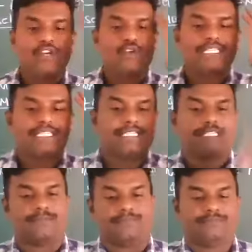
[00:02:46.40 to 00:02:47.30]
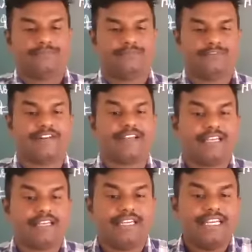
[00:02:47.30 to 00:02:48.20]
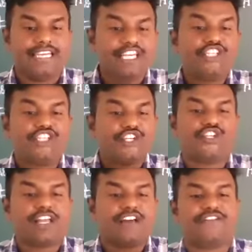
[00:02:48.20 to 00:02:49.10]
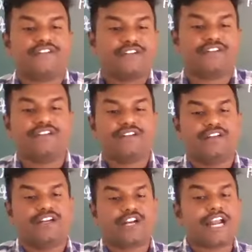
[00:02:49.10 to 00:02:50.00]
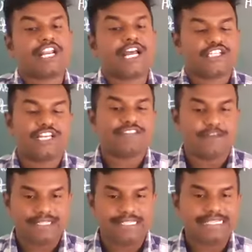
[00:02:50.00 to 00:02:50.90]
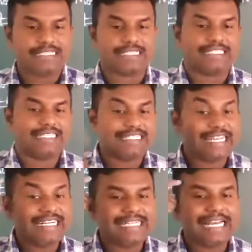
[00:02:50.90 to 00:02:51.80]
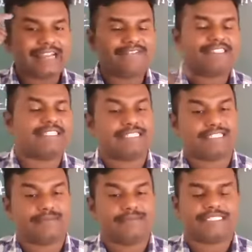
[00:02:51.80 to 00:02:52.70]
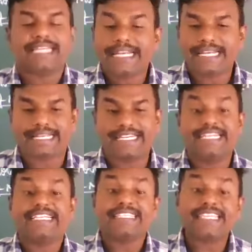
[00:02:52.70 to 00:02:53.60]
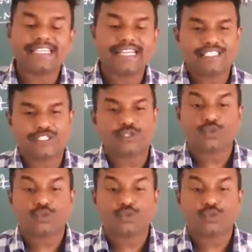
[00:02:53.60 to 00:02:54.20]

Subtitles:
nervous system for initiation of contraction of the muscles, central nervous system send signals